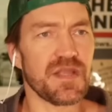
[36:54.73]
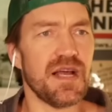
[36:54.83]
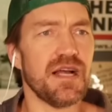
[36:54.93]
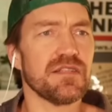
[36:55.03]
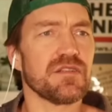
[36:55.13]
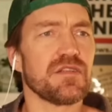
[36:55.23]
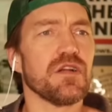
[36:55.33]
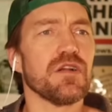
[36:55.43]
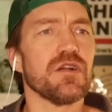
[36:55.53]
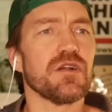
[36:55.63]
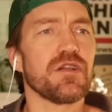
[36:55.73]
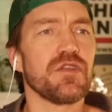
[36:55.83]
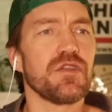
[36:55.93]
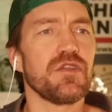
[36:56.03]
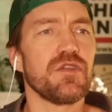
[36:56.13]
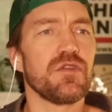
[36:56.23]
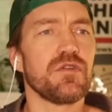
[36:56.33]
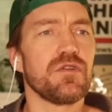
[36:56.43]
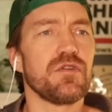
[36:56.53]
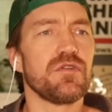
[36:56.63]
Oscar
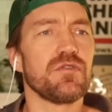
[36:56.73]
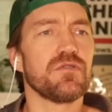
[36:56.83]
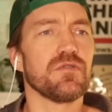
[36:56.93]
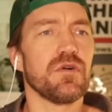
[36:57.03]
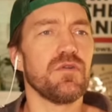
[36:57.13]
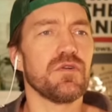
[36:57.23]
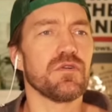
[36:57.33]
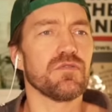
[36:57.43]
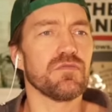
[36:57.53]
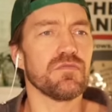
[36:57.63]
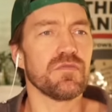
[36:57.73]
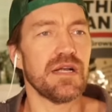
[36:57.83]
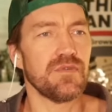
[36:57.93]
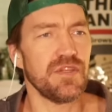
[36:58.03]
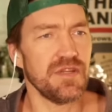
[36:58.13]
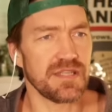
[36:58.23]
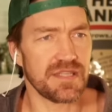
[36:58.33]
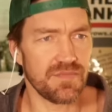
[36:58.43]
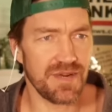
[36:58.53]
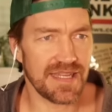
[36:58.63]
Croak. You
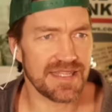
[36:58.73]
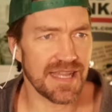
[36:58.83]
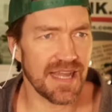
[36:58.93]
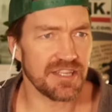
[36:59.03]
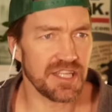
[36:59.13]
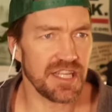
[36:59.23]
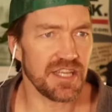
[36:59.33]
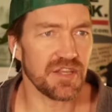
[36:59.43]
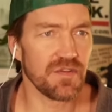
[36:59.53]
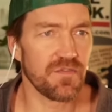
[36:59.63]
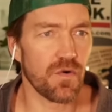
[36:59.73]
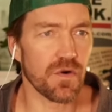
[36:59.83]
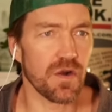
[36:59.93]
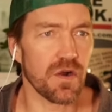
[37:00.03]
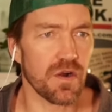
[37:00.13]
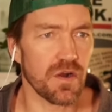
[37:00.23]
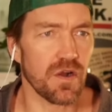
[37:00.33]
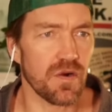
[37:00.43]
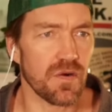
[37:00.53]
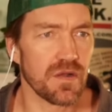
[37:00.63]
could. What is that? GQ four R
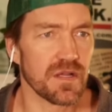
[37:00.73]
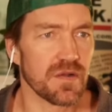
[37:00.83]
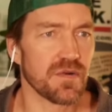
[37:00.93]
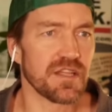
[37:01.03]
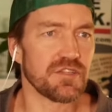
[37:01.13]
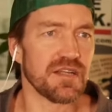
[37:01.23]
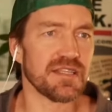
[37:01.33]
O. What are they trying to